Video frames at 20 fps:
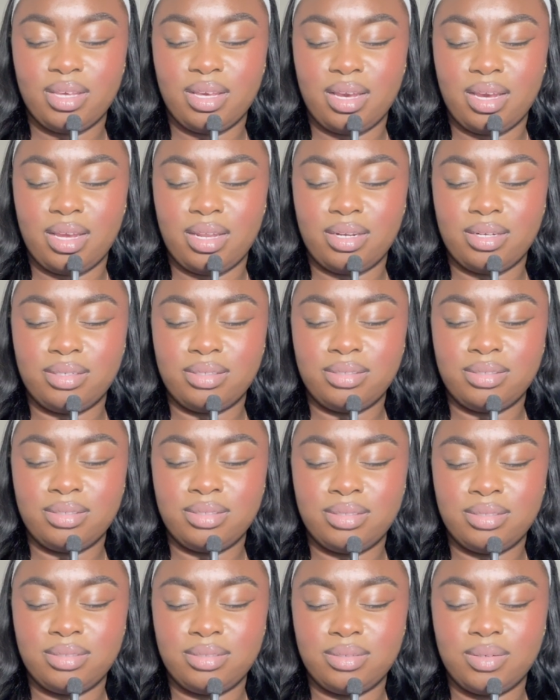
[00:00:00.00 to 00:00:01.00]
God,
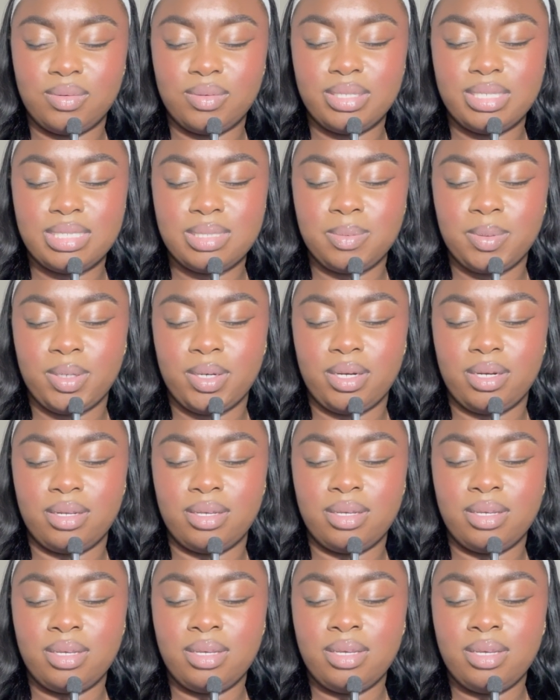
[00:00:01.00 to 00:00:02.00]
Holy Spirit,
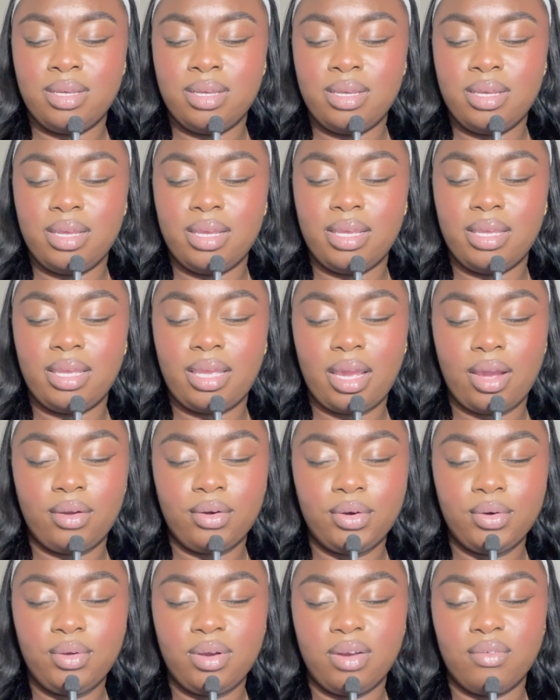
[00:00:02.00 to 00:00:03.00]

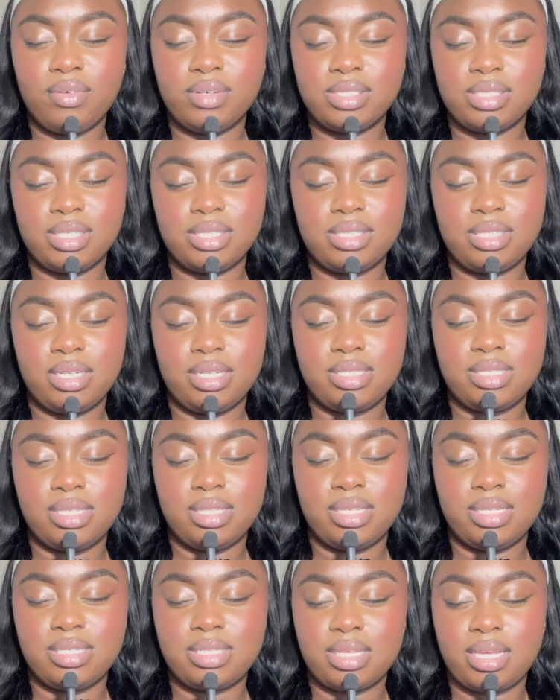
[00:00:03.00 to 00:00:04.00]
encounter whoever's listening
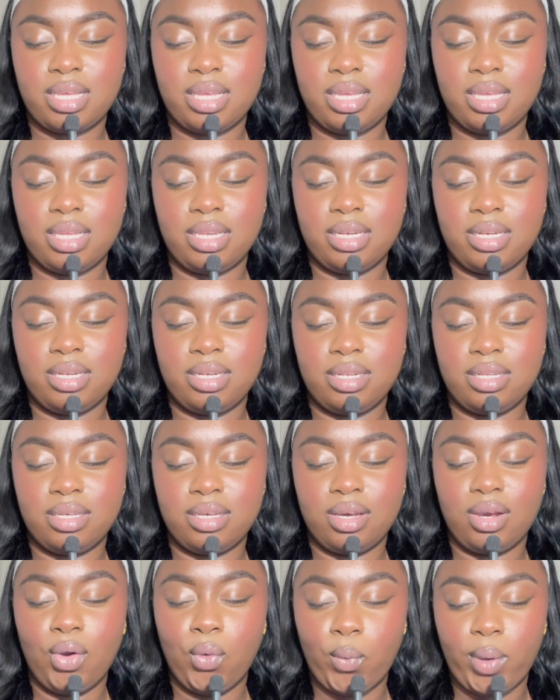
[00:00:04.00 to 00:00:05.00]
to this in
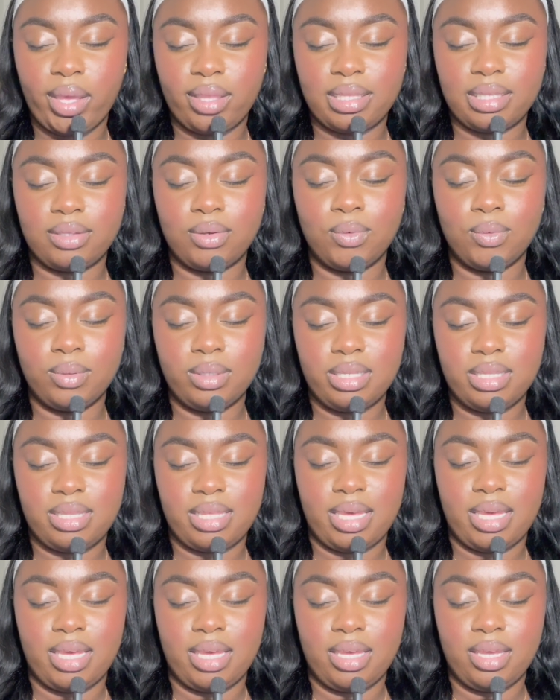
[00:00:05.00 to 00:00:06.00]
a way that only
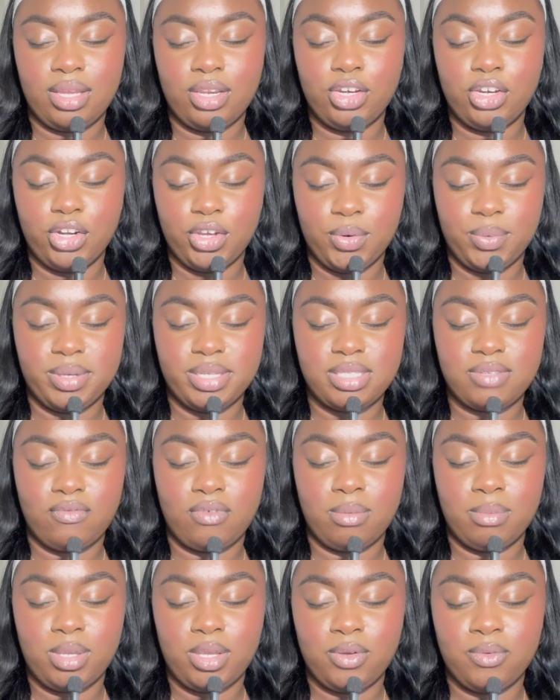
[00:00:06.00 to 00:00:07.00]
they know is
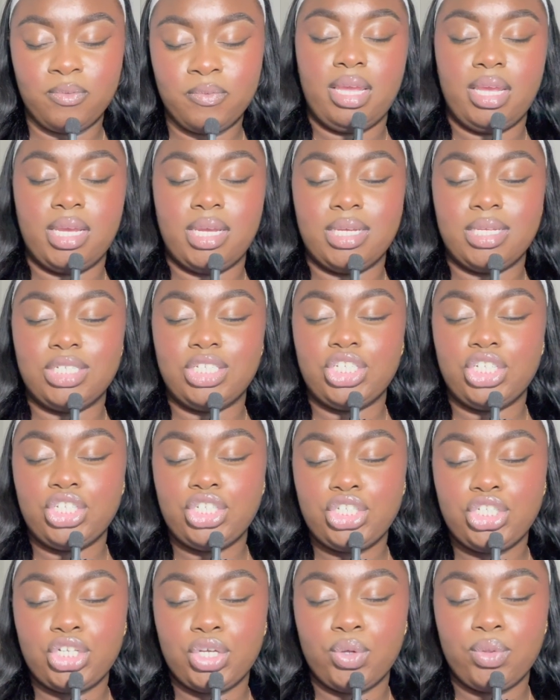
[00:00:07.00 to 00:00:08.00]
from you. And
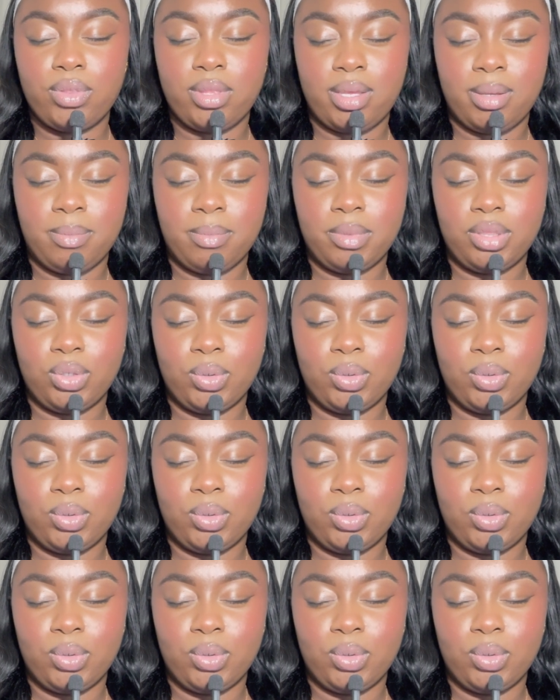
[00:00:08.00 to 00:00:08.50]
just show them,